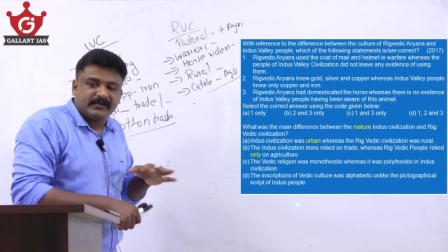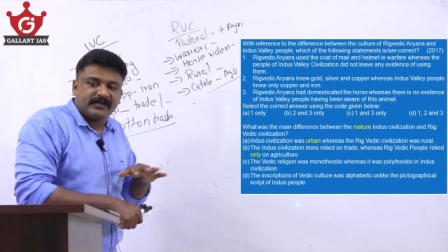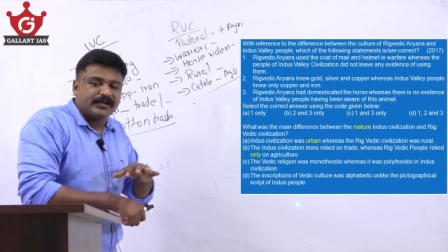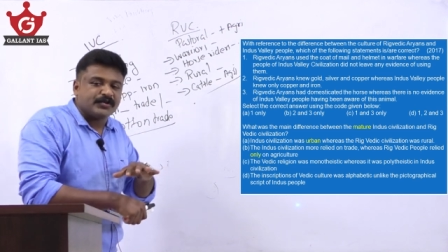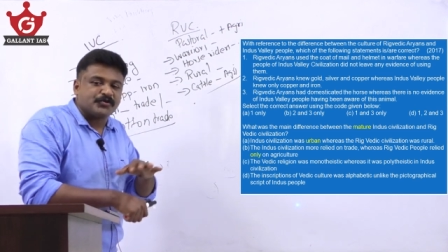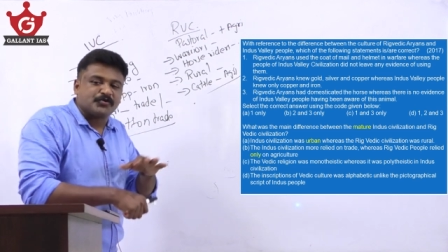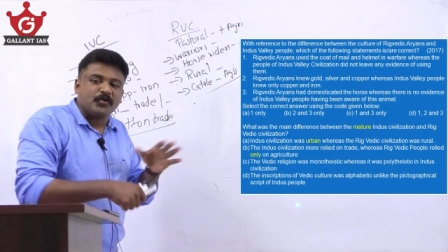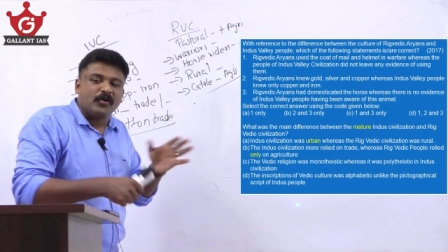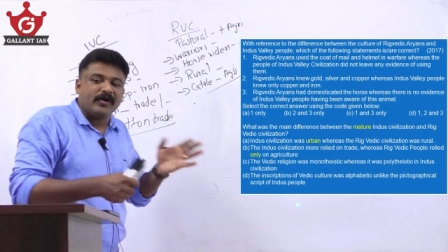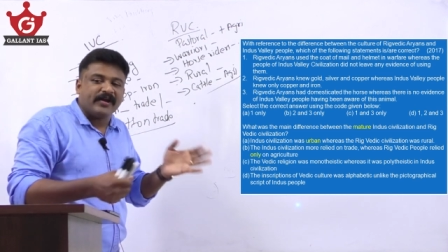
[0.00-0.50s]
There
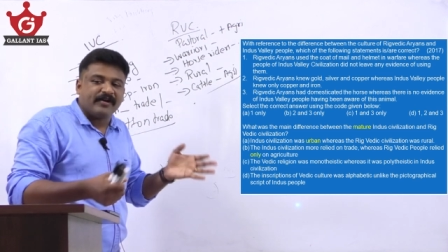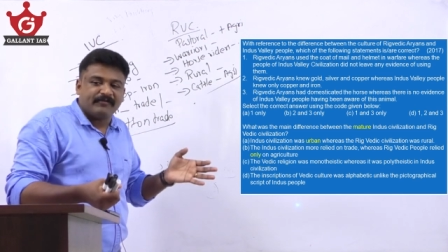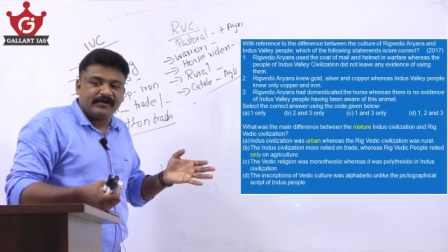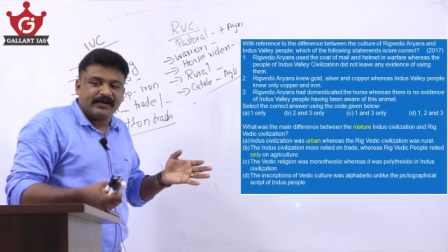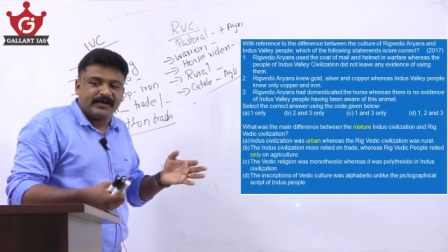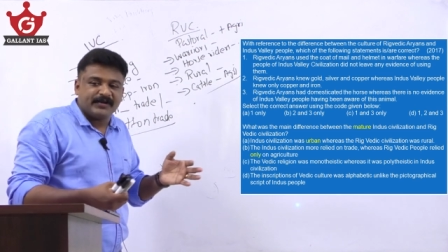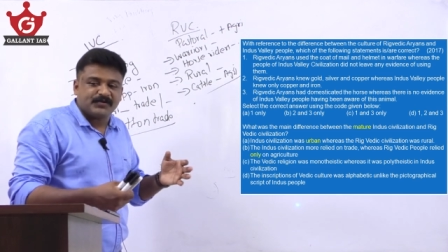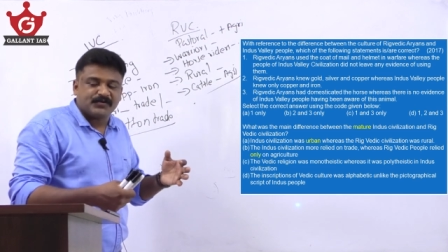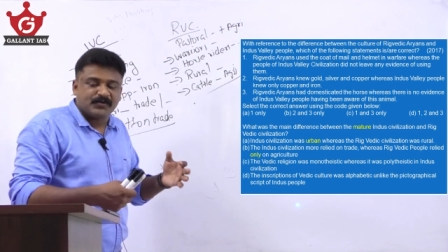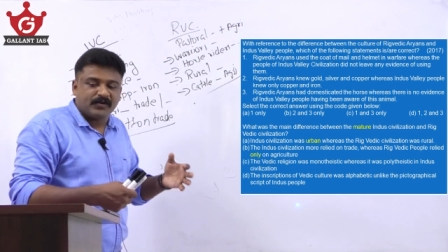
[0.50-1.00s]
is no
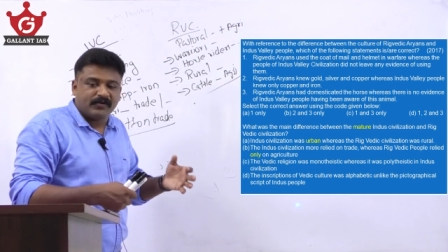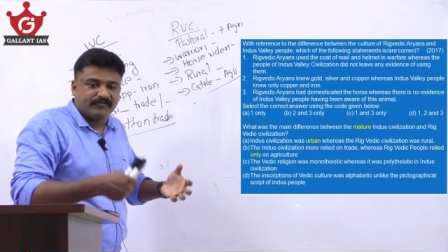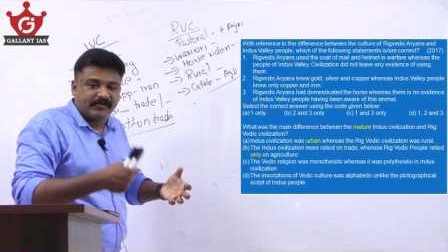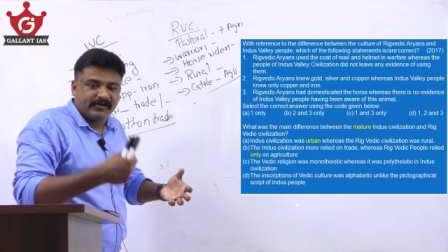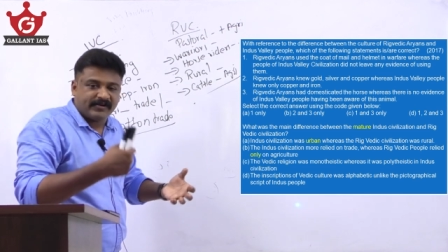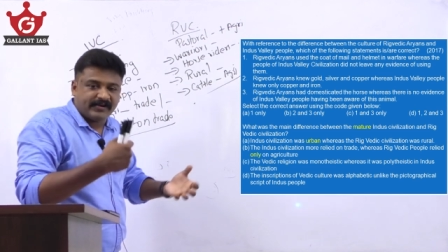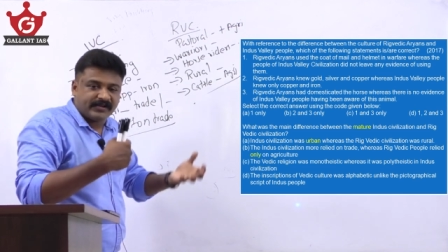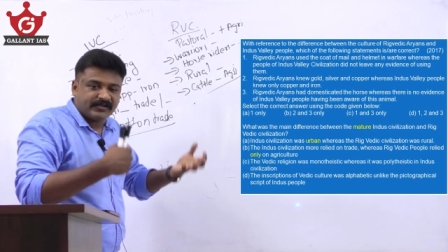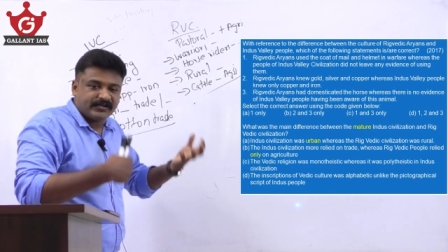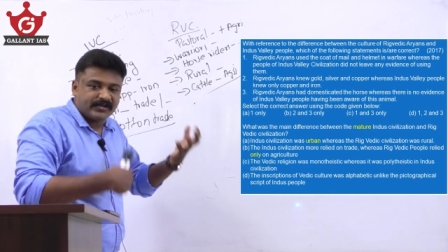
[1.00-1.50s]
evidence of
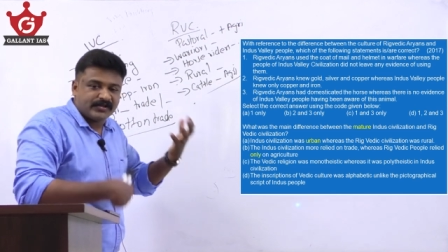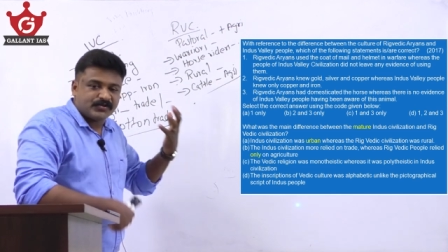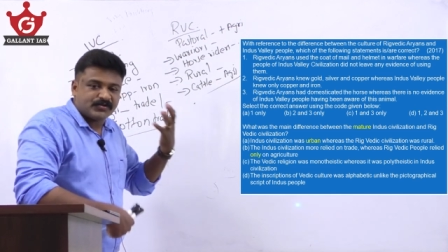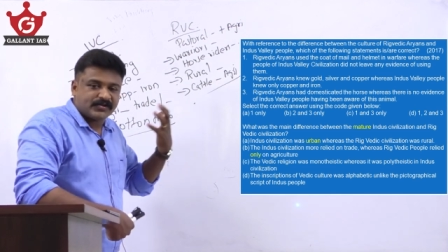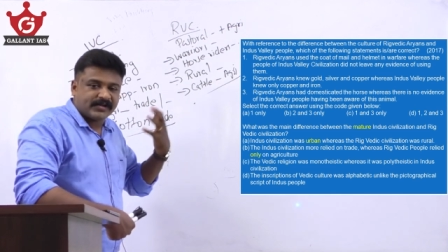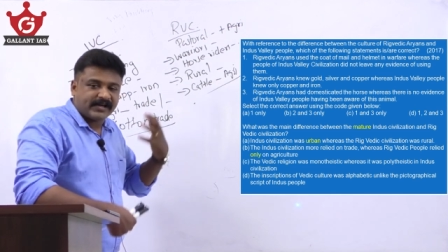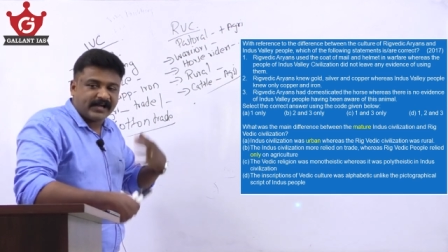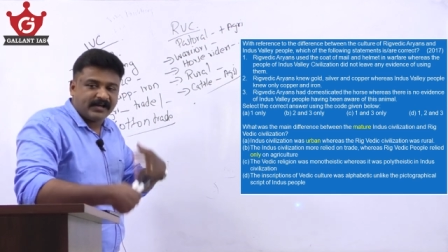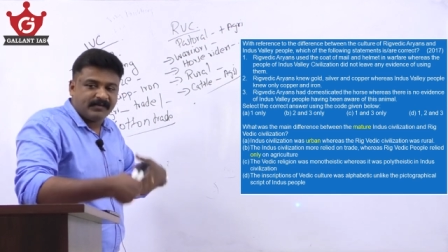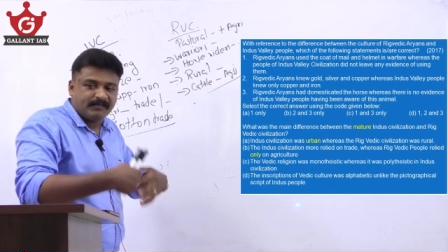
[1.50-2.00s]
wearing these
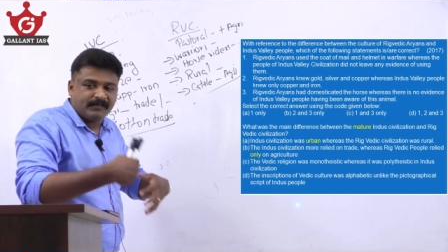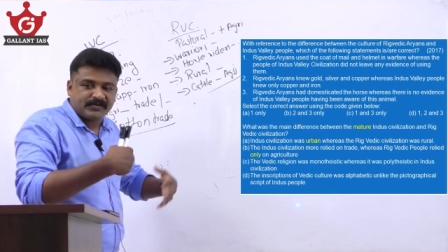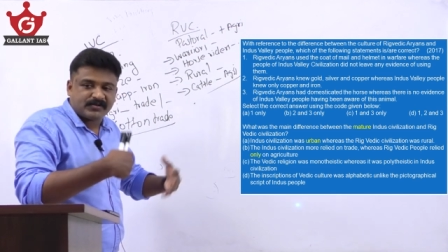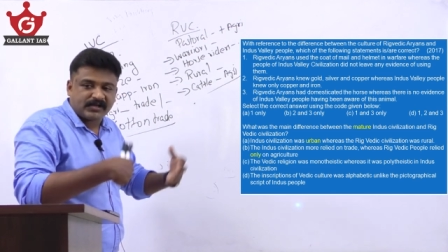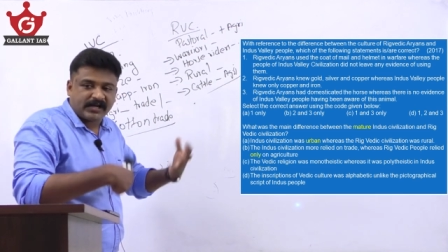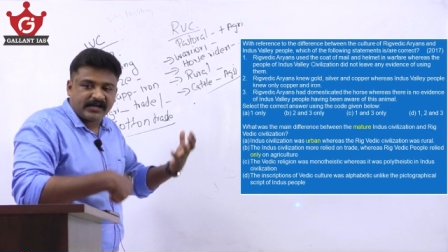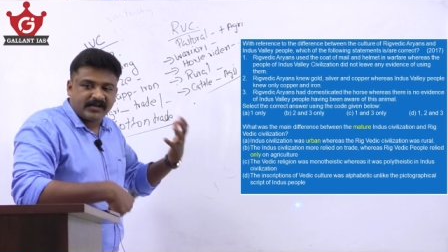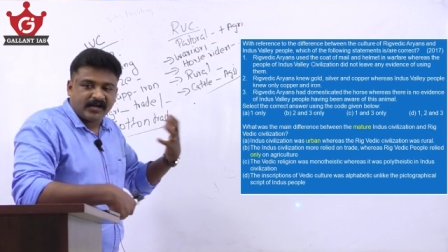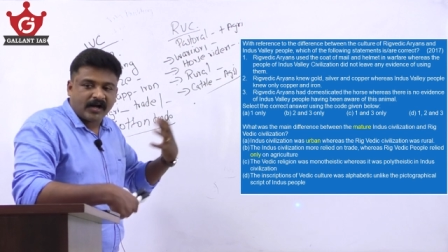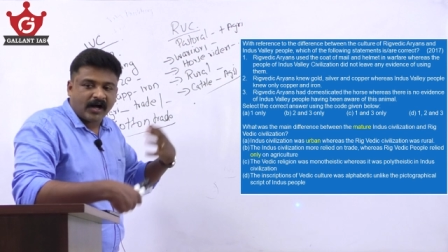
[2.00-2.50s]
uh,
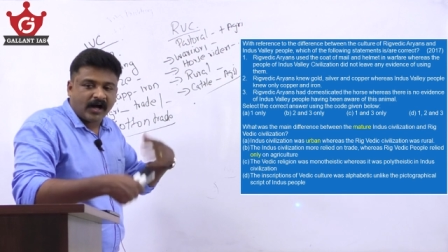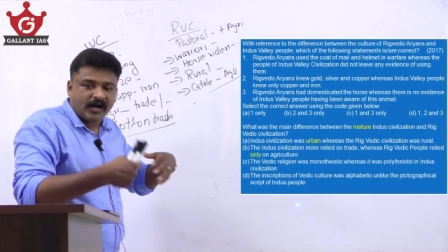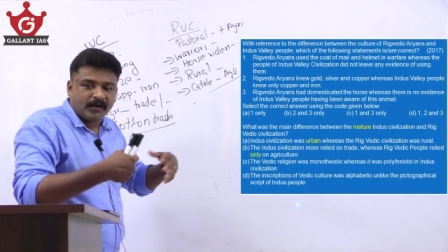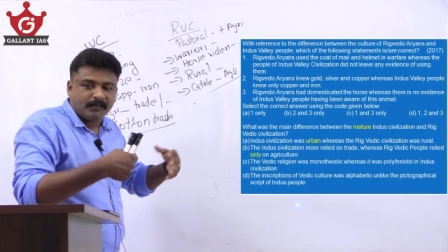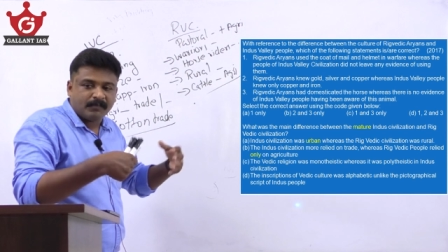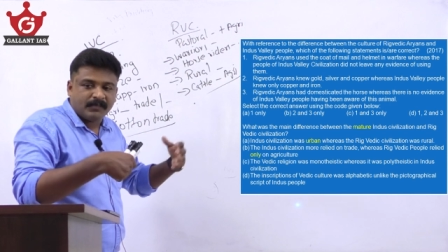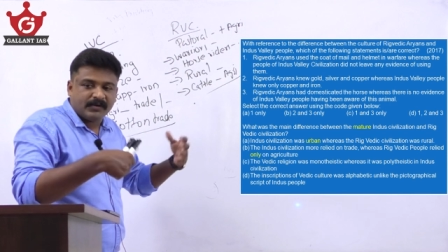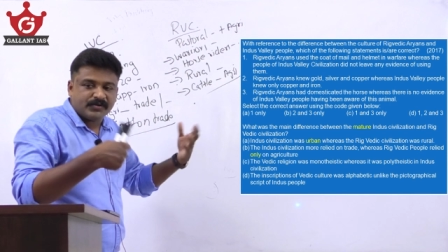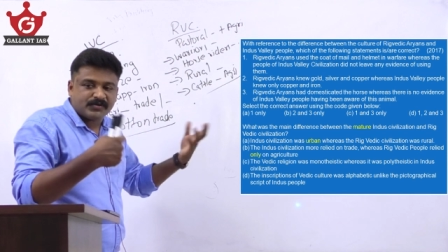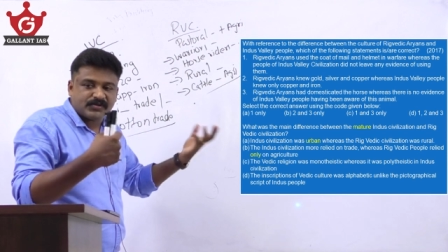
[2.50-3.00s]
and
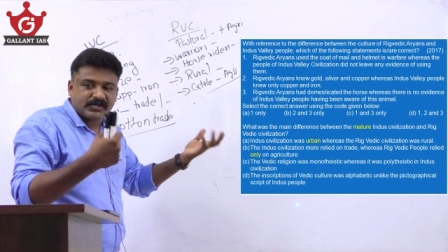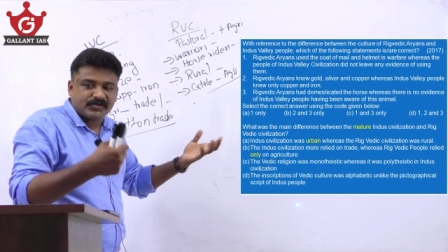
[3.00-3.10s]
armors,